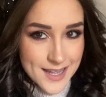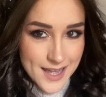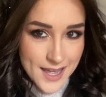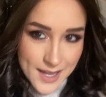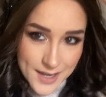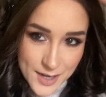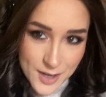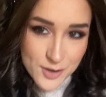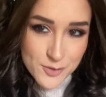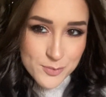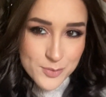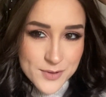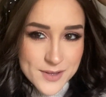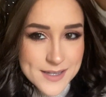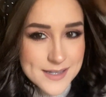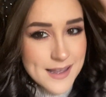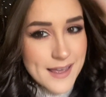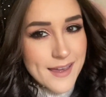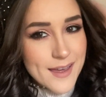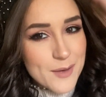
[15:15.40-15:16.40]
And I've put
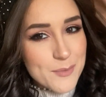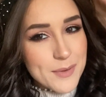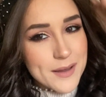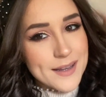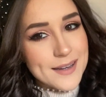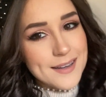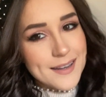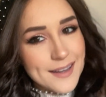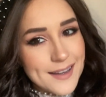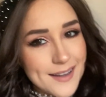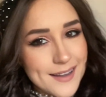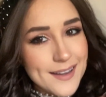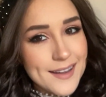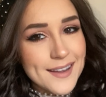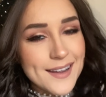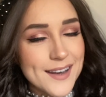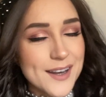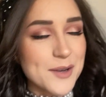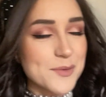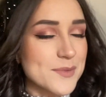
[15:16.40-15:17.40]
this hairband
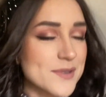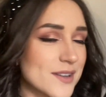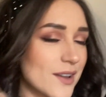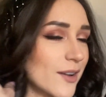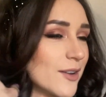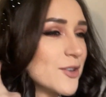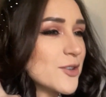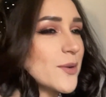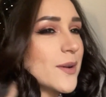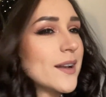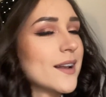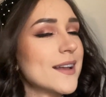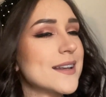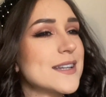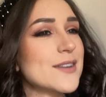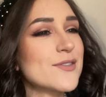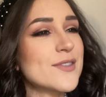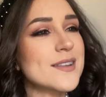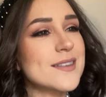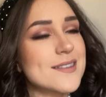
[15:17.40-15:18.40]
in and I'm starting doing like
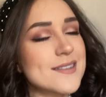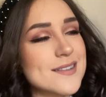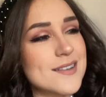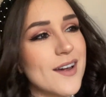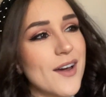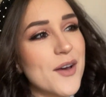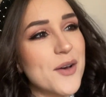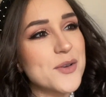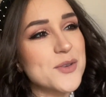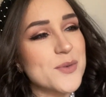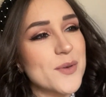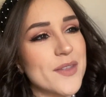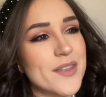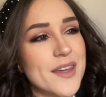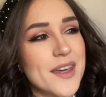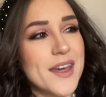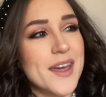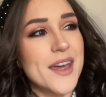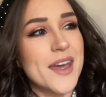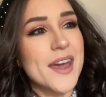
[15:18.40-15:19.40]
different styles with
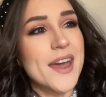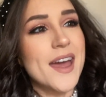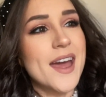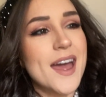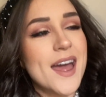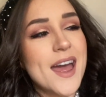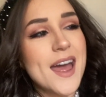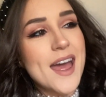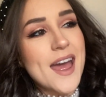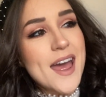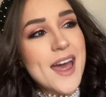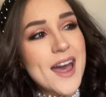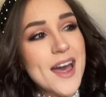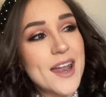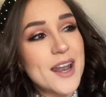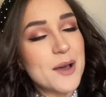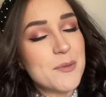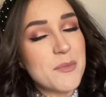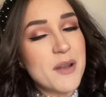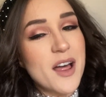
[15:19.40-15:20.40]
it.
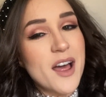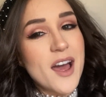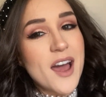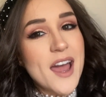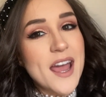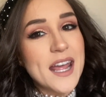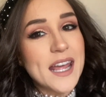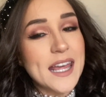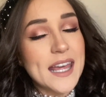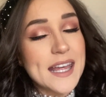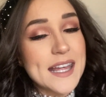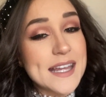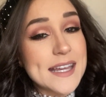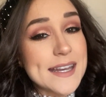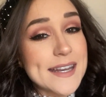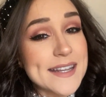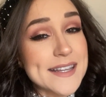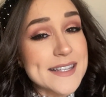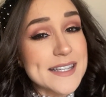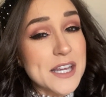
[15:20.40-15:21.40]
And I'm like,
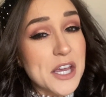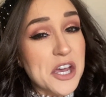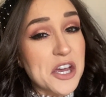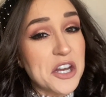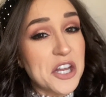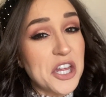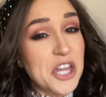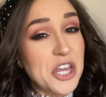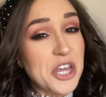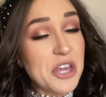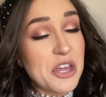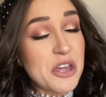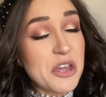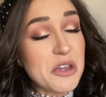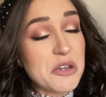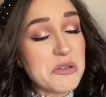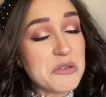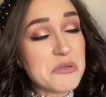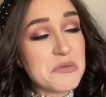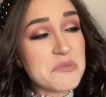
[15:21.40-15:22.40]
it's kind of
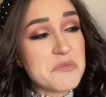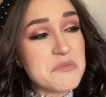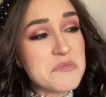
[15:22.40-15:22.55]
cute.